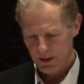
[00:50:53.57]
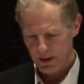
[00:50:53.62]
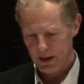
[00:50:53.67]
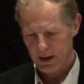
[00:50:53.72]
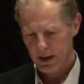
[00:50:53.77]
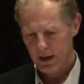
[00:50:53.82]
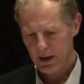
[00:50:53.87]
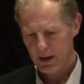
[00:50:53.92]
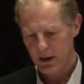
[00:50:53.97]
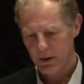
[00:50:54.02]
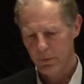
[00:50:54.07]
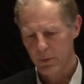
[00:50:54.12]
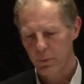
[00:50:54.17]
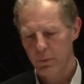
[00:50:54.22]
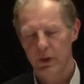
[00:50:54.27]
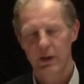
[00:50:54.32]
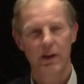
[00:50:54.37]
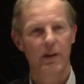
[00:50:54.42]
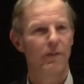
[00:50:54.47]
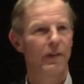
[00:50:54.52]
uh, we
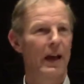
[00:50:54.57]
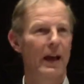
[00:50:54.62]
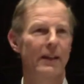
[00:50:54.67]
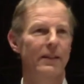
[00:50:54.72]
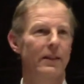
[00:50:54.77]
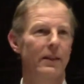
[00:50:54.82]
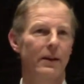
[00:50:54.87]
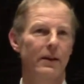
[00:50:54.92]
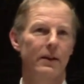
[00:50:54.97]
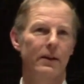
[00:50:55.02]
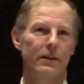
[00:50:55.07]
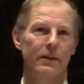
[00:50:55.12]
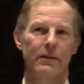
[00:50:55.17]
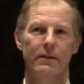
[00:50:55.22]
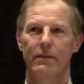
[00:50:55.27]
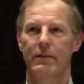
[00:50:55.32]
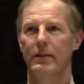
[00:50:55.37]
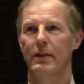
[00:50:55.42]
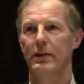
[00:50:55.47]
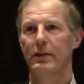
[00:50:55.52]
wouldn't have had the,
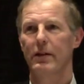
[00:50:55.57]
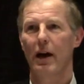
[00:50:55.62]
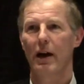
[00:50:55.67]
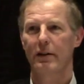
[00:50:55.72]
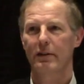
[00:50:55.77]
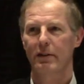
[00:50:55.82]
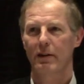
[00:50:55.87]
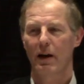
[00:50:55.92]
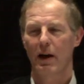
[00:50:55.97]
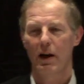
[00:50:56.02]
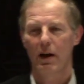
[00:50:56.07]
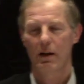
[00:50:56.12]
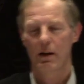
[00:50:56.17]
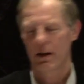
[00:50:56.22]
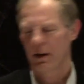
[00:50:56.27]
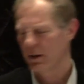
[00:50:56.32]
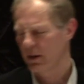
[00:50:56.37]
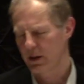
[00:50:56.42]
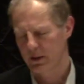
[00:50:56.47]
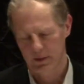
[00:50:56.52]
the dot-com,
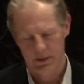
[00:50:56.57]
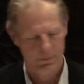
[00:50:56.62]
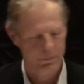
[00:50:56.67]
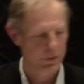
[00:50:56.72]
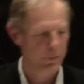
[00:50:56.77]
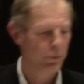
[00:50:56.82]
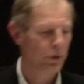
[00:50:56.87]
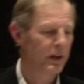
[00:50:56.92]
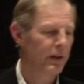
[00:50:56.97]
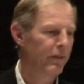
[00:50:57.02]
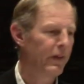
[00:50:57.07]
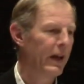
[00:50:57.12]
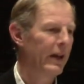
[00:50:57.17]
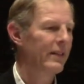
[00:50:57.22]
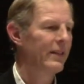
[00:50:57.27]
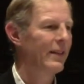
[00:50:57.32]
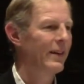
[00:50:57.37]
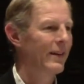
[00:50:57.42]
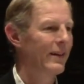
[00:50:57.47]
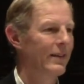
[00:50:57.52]
or not, we wouldn't have
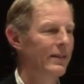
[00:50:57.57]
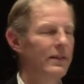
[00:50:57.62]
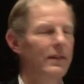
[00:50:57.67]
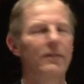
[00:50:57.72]
had the,